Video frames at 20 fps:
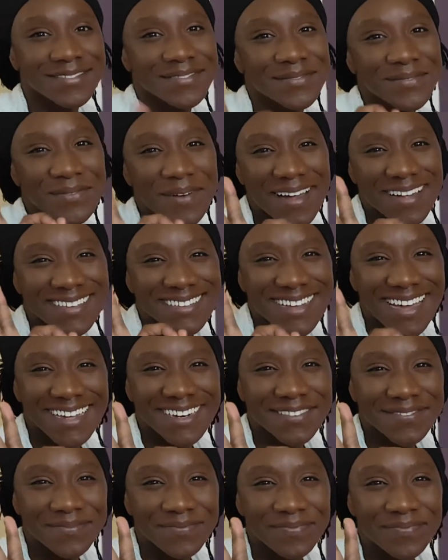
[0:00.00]
Well done.
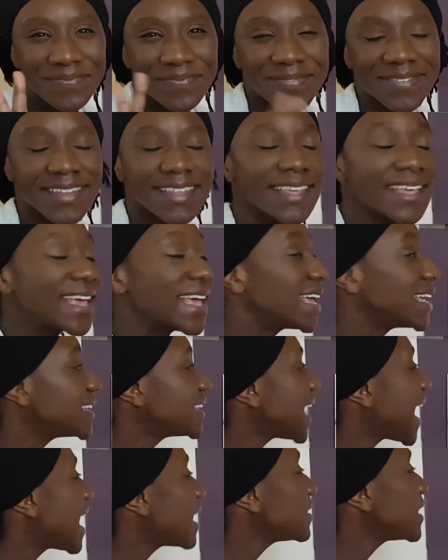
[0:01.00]
Now